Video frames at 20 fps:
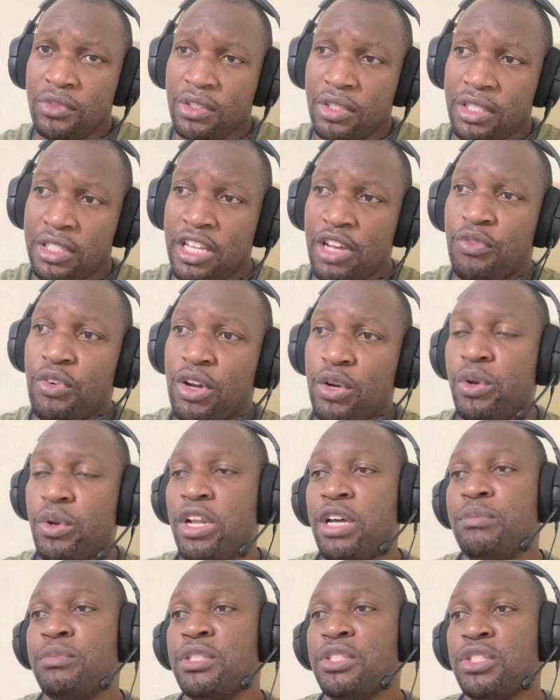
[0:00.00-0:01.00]
Devon
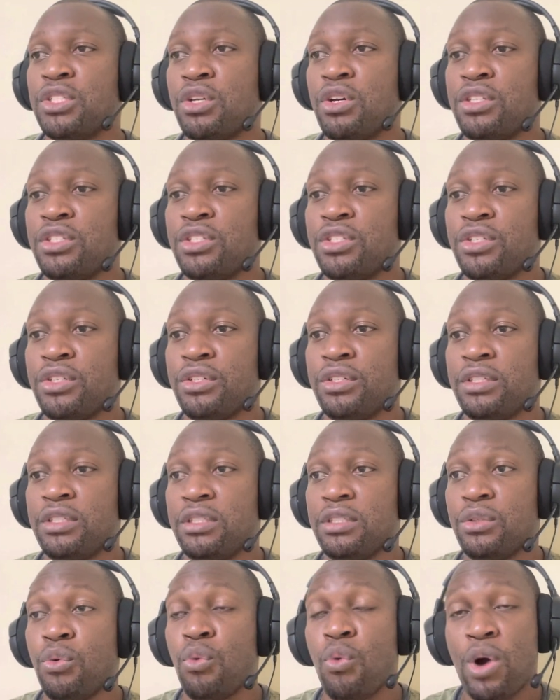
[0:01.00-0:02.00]
Willams is concerned.
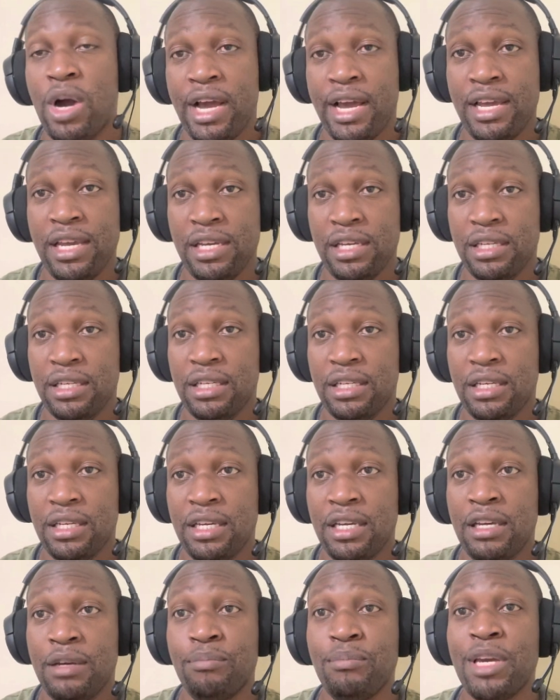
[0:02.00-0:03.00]
Why?
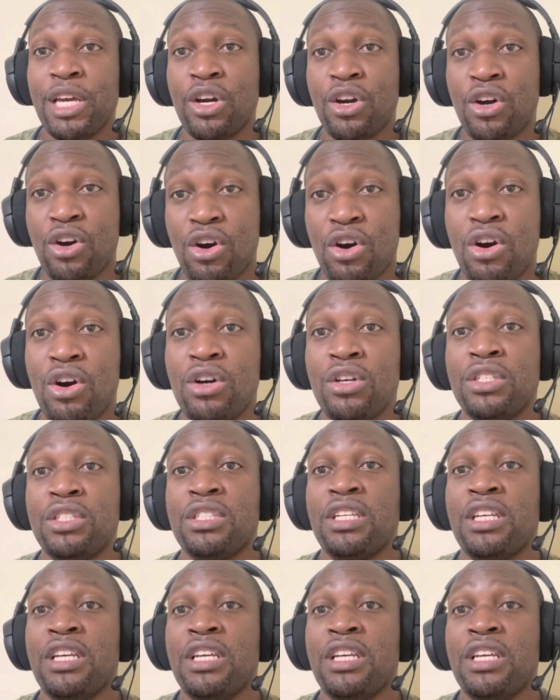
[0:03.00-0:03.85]
Because